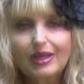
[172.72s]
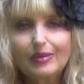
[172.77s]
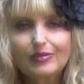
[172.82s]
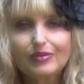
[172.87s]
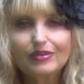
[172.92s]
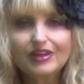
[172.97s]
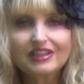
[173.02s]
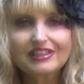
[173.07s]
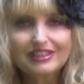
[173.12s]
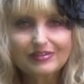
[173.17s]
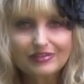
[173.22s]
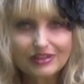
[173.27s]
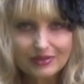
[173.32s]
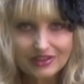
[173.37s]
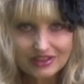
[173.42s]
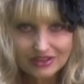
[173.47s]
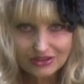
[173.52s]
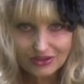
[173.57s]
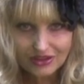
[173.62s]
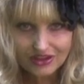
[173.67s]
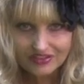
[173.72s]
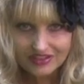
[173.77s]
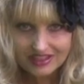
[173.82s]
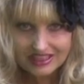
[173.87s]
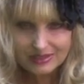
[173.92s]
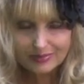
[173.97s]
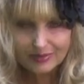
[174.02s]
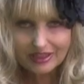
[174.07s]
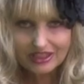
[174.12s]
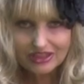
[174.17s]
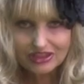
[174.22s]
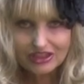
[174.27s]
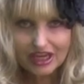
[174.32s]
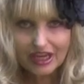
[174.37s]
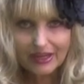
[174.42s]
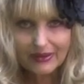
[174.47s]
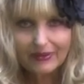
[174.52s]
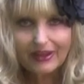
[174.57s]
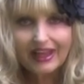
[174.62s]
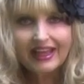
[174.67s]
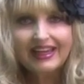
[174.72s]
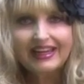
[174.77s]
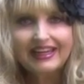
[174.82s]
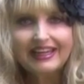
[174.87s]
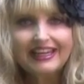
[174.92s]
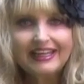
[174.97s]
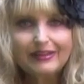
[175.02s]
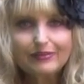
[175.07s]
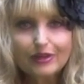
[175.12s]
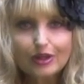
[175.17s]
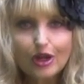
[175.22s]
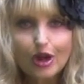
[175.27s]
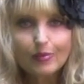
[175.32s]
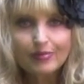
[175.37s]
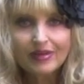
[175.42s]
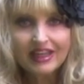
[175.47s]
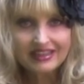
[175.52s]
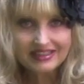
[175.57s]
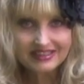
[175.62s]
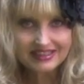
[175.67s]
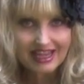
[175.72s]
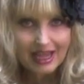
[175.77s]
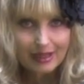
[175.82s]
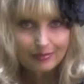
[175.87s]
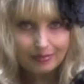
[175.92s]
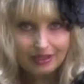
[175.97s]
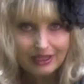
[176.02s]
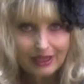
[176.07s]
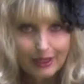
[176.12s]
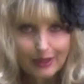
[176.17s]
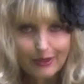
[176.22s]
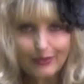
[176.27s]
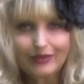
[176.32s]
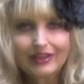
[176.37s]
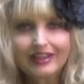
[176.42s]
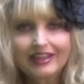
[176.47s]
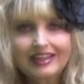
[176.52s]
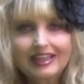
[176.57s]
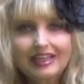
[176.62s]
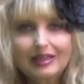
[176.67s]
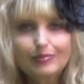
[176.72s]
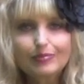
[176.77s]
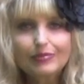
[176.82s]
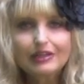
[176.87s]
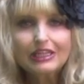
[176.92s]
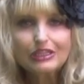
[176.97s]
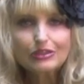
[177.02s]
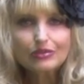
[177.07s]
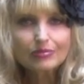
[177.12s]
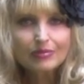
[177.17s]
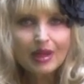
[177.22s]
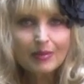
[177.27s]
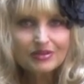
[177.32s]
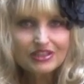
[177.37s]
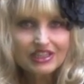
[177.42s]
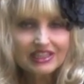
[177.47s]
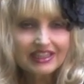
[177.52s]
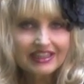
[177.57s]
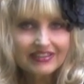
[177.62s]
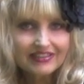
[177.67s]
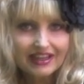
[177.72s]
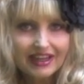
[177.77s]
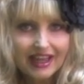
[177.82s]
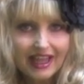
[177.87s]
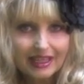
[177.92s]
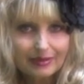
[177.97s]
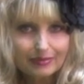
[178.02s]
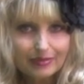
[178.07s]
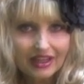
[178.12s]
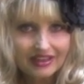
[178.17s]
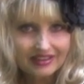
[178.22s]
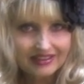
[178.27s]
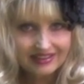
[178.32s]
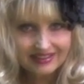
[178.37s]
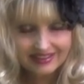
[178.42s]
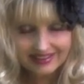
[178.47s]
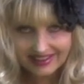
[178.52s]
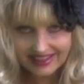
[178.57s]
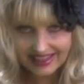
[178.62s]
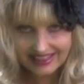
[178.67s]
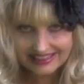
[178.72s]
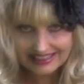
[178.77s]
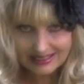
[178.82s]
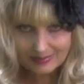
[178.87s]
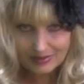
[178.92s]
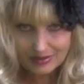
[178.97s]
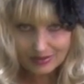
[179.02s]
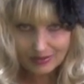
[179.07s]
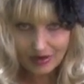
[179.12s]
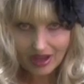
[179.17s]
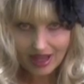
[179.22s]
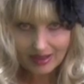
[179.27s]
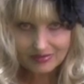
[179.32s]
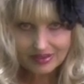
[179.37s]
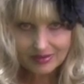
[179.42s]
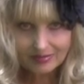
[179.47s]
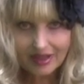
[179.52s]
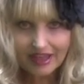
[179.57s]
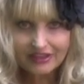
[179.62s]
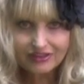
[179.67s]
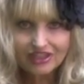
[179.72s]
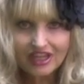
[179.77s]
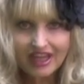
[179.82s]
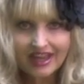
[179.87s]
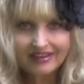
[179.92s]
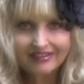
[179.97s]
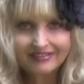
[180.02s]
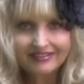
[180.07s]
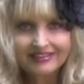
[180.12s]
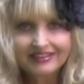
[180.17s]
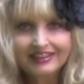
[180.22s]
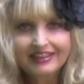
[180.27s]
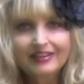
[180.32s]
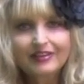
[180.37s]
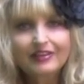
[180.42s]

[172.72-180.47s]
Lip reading: hope the rest of you enjoyed this week's show. Leave a comment down below. Please remember to click the like button and subscribe to my channel.